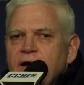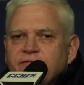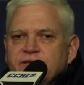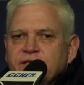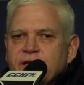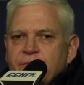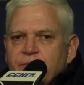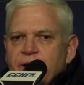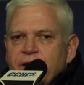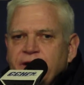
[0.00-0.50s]

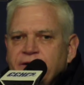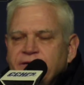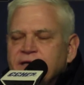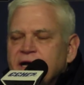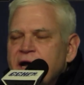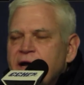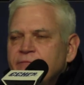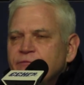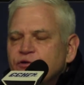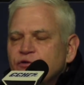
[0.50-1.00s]
I've said
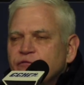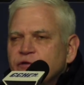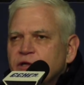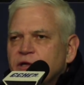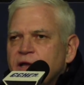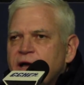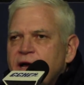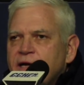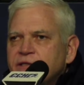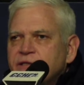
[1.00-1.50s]
many times over
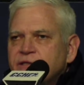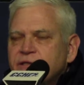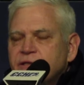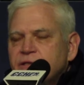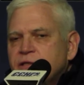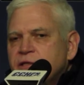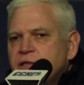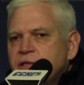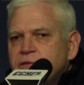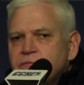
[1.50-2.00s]
the
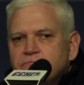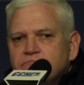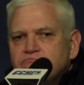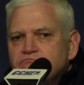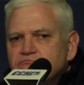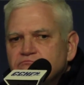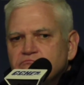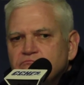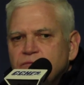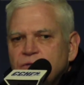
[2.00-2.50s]
last
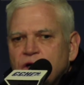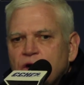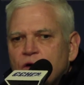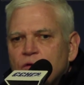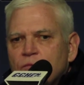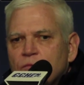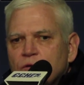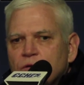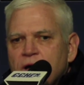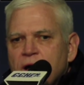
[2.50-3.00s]
uh, you
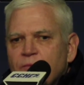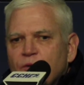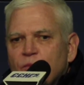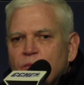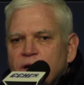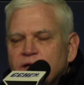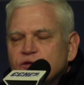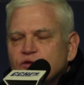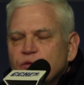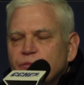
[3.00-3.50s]
know
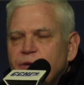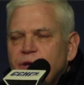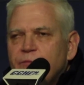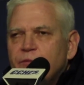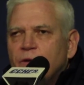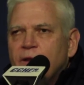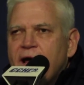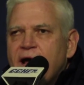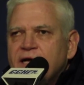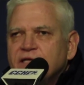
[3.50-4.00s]
couple months when
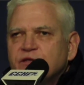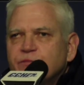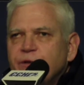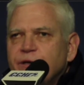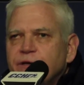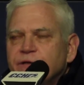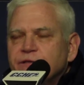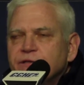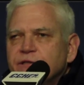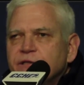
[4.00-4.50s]
people
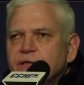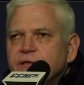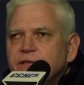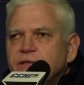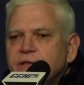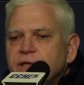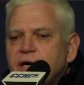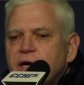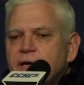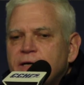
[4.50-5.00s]
ask me is
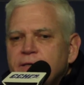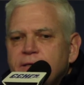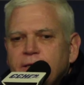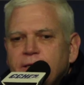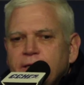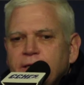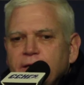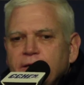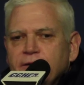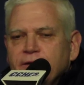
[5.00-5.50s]
that
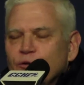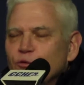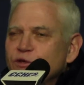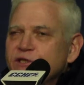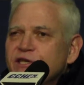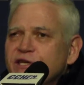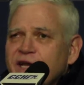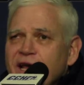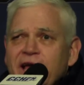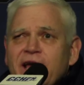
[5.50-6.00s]
uh, there
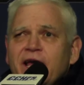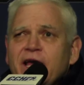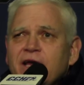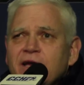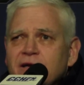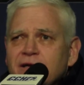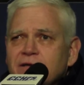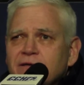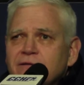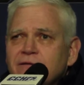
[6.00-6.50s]
was a
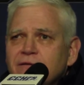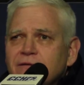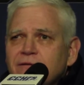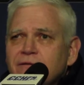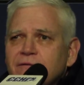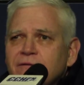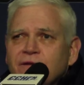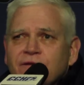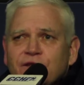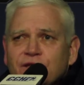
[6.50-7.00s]
day
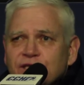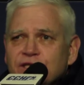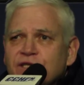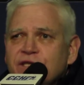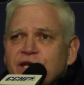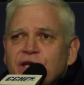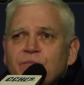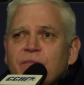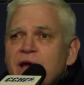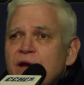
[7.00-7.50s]
that
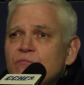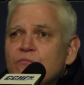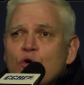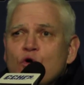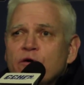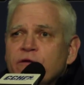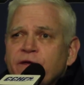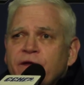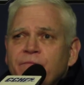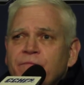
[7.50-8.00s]
this thing
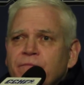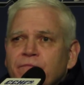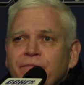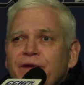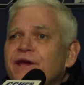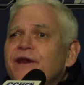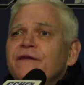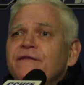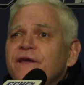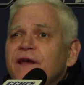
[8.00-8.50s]
meant more
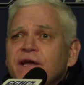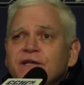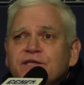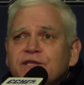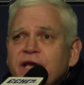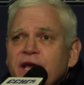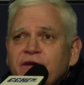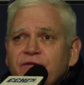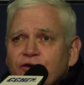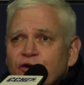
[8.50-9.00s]
than being in the
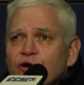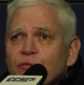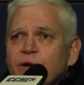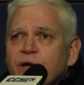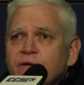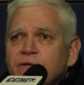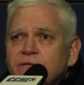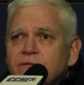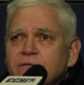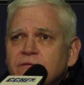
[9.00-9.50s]
NCAA
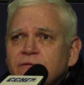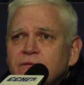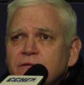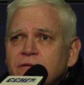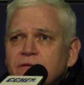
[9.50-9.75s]
tournament.